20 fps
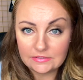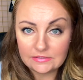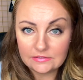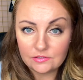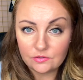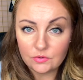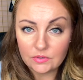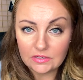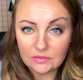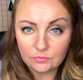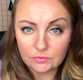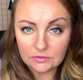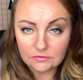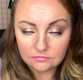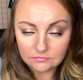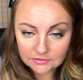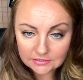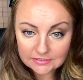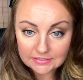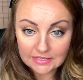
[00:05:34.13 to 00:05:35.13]
So it will
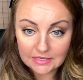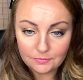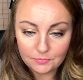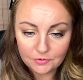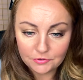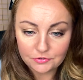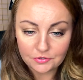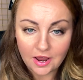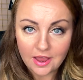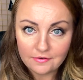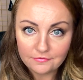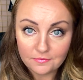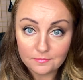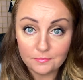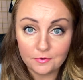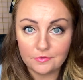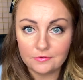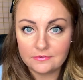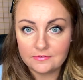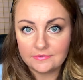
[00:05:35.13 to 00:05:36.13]
just keep you dry from
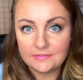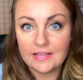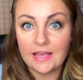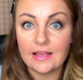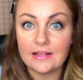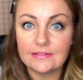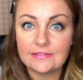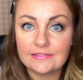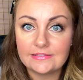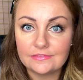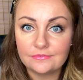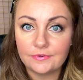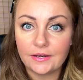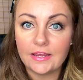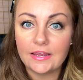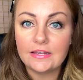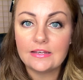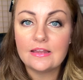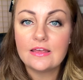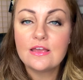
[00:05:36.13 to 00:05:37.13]
both sides,
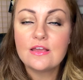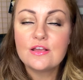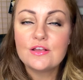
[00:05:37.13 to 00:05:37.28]
right?